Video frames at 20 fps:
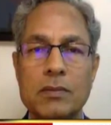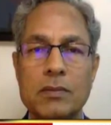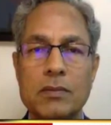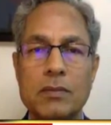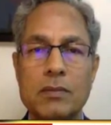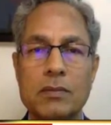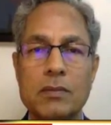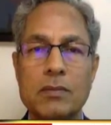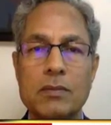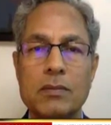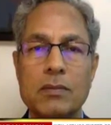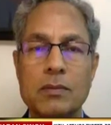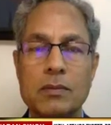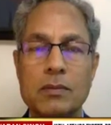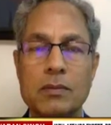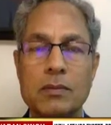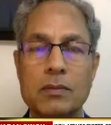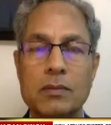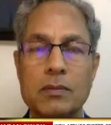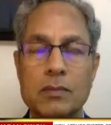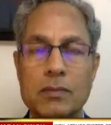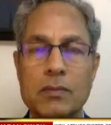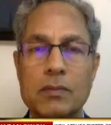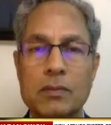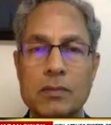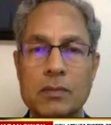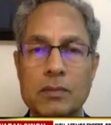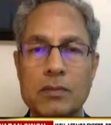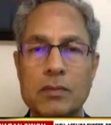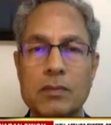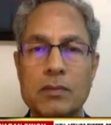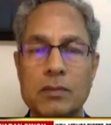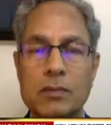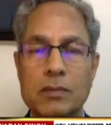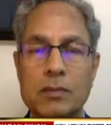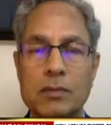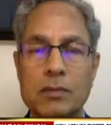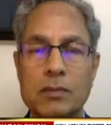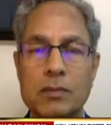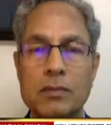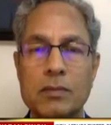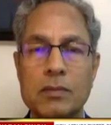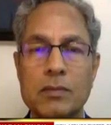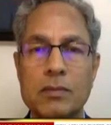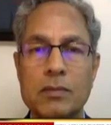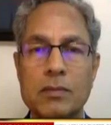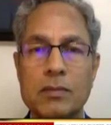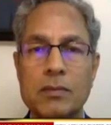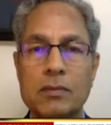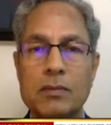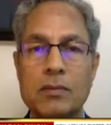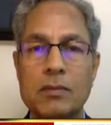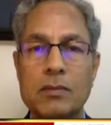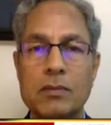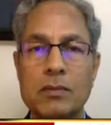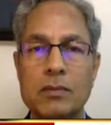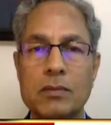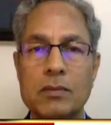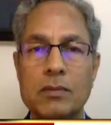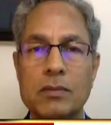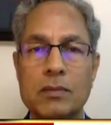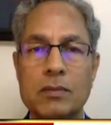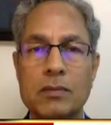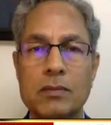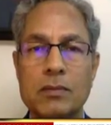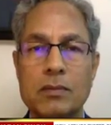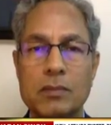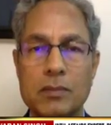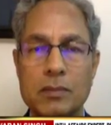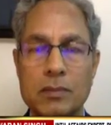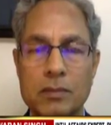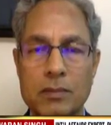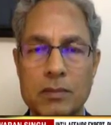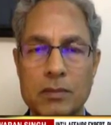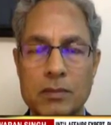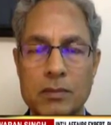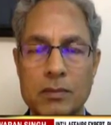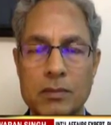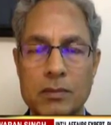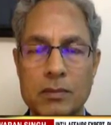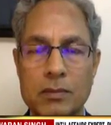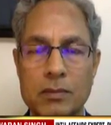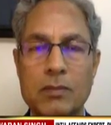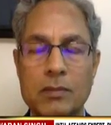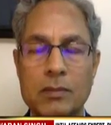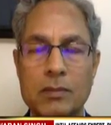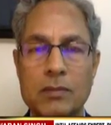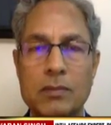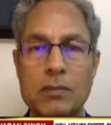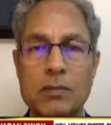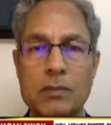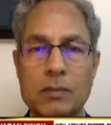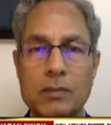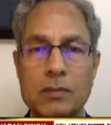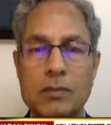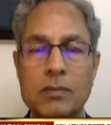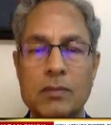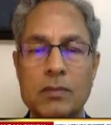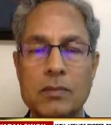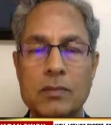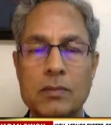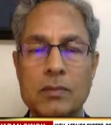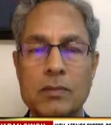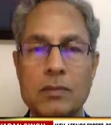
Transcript: The person shown says nothing.